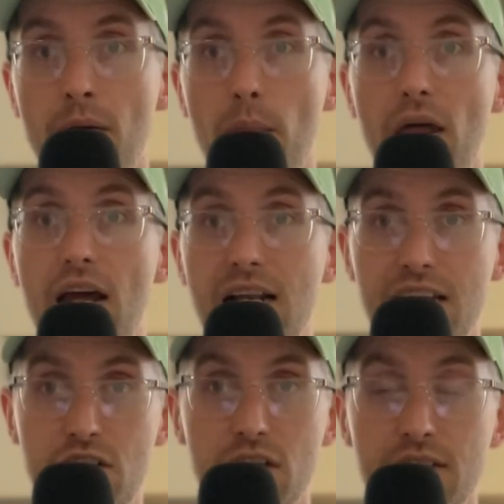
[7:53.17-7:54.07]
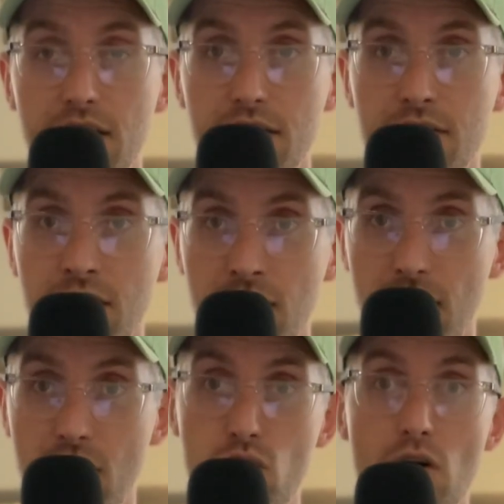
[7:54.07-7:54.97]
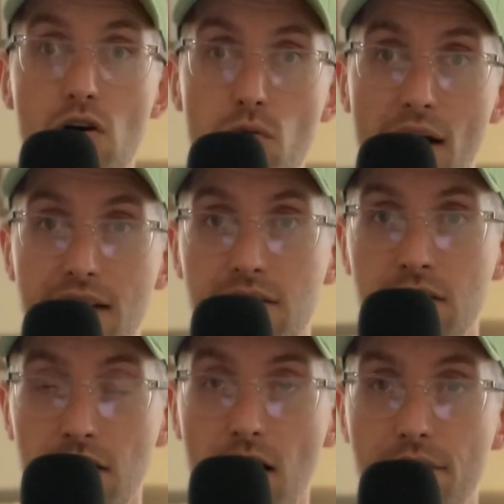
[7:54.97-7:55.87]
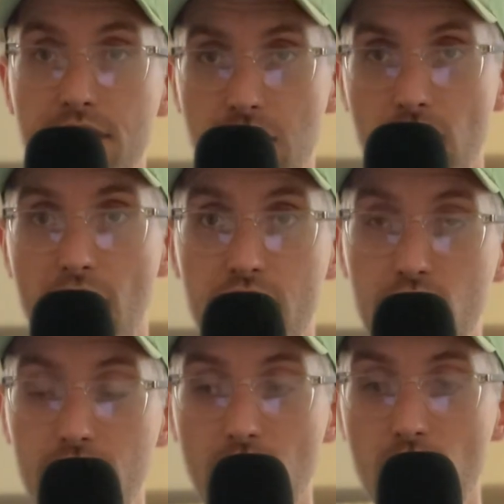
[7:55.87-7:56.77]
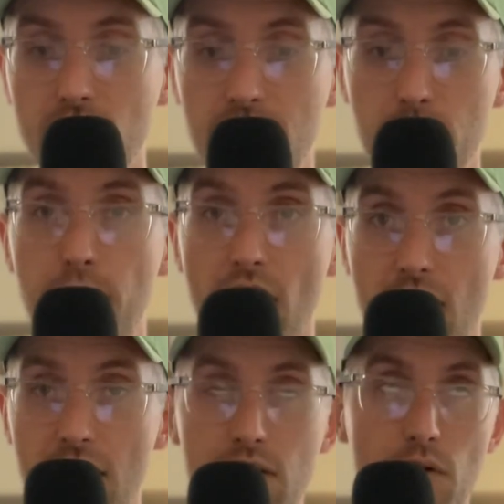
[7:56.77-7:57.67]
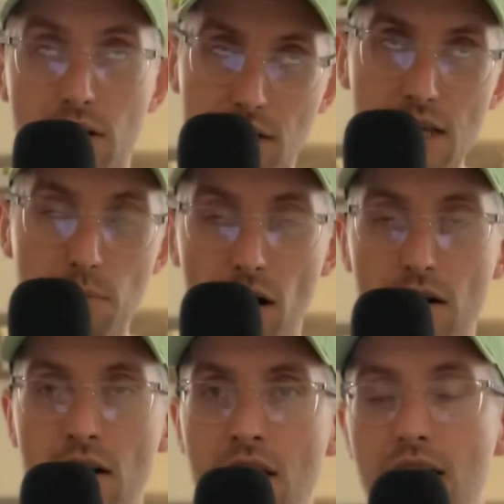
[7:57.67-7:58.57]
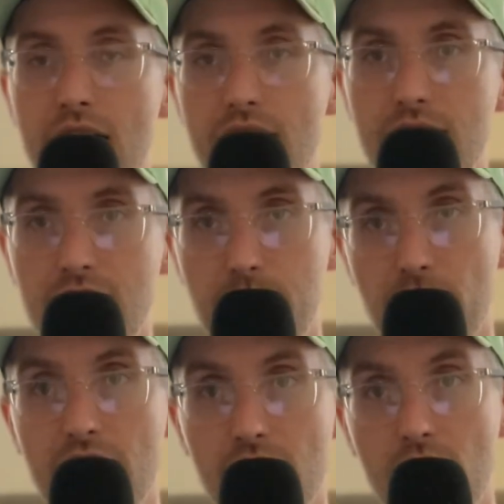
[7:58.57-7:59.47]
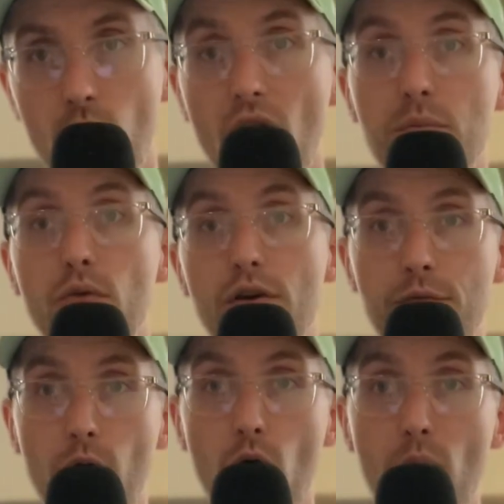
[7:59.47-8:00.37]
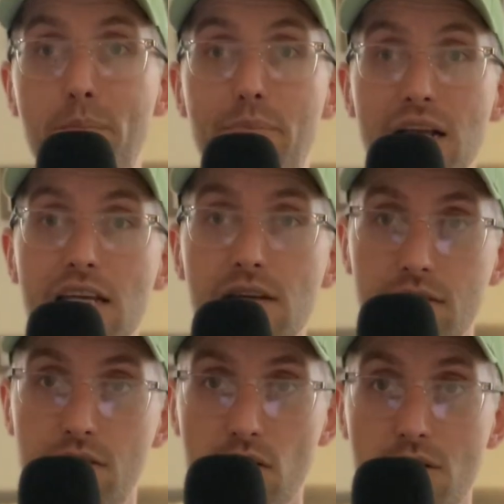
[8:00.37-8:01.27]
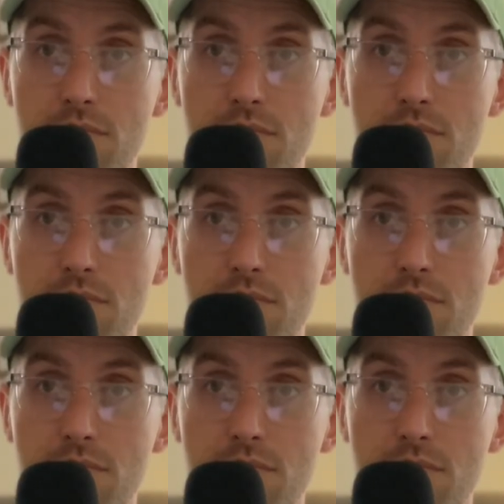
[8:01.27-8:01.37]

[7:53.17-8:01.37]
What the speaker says: and logistics and roadways of this location. So EMAAR is spending 1.4 billion dirham